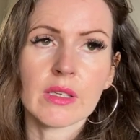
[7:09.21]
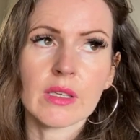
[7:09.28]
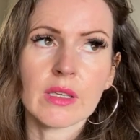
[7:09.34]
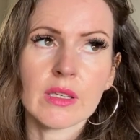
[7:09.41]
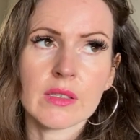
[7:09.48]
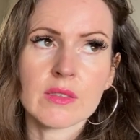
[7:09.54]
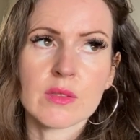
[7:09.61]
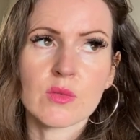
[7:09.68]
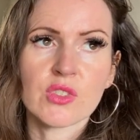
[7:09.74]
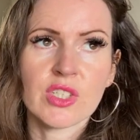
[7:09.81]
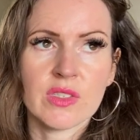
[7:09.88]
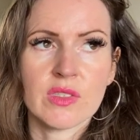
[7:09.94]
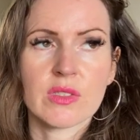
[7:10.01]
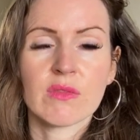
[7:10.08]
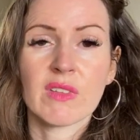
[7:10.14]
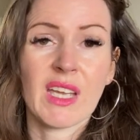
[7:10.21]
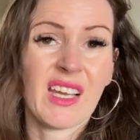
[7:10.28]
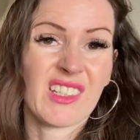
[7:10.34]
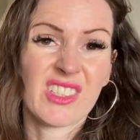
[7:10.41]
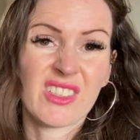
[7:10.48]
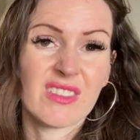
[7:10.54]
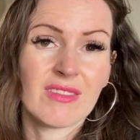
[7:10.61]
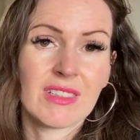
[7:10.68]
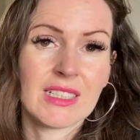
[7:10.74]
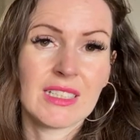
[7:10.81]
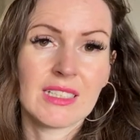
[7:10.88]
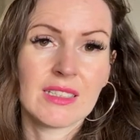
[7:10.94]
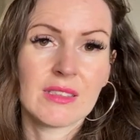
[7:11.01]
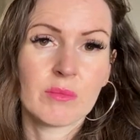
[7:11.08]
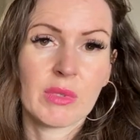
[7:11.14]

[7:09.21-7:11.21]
it's just a reaction really,